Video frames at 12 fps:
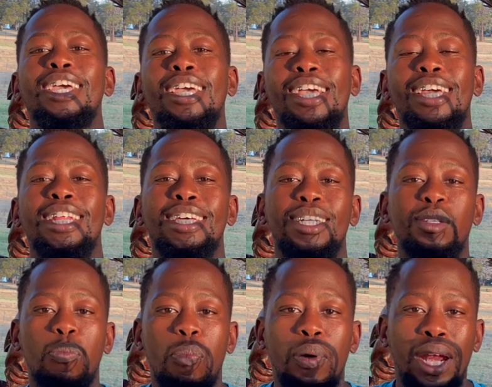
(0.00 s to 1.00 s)
it is
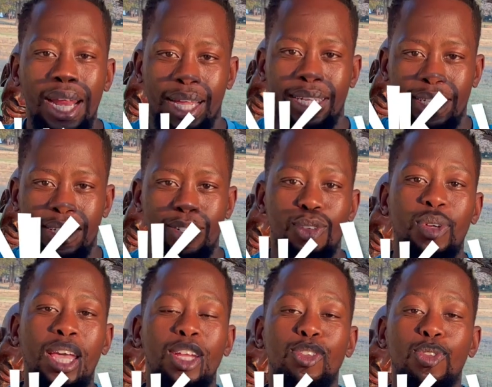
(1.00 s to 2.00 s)
pranks. You
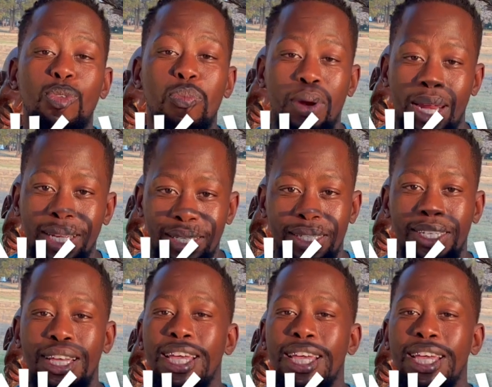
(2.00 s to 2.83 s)
can do pranks.